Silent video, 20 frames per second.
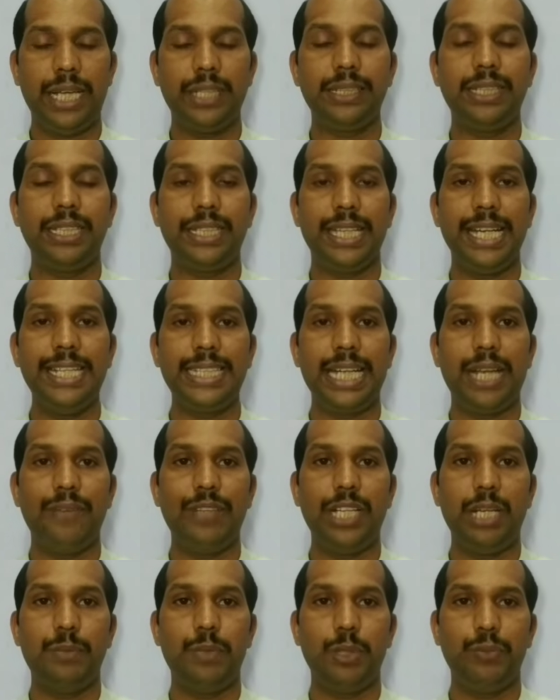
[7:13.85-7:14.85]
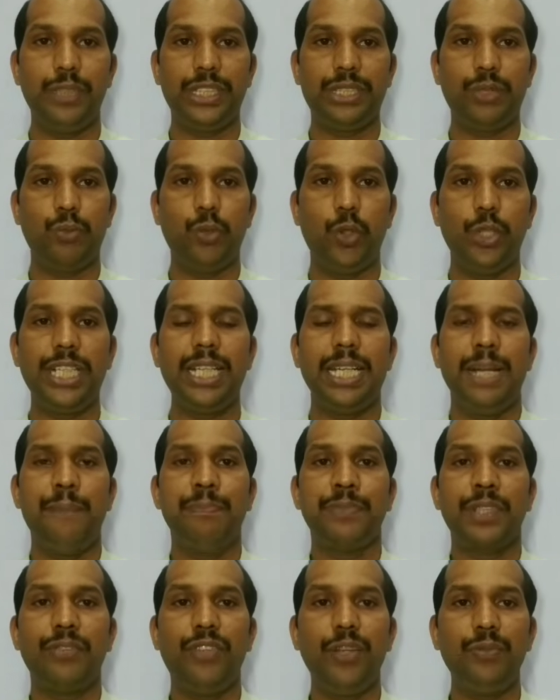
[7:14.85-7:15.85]
the right available with the
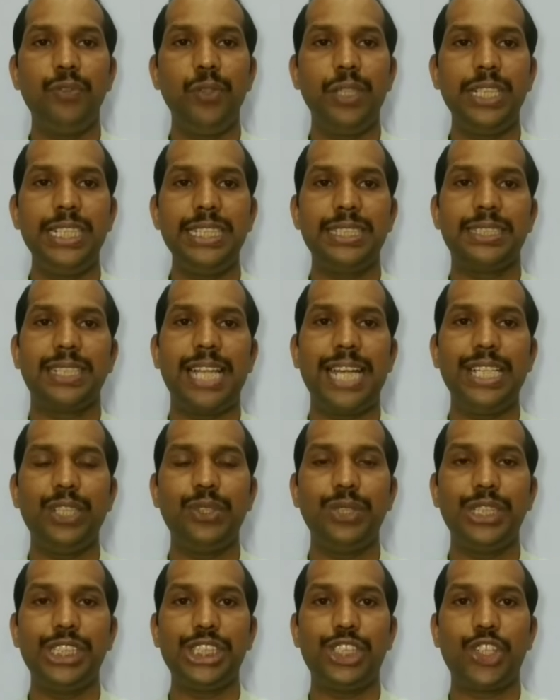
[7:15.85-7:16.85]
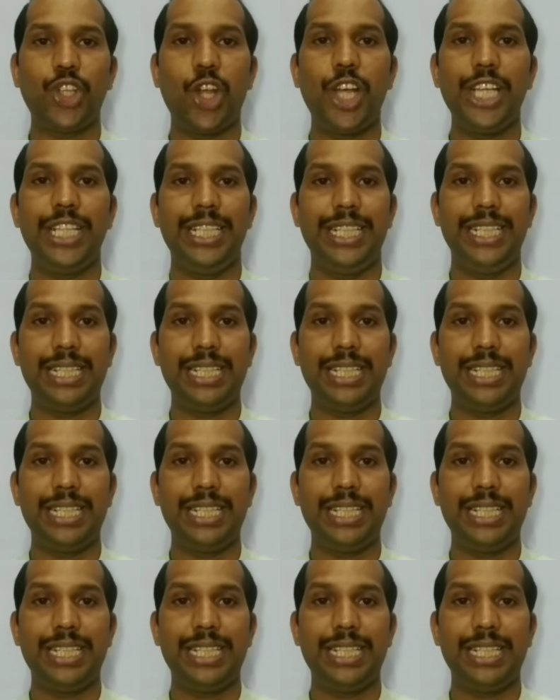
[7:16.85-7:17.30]
owner. Fifth one is right to destroy.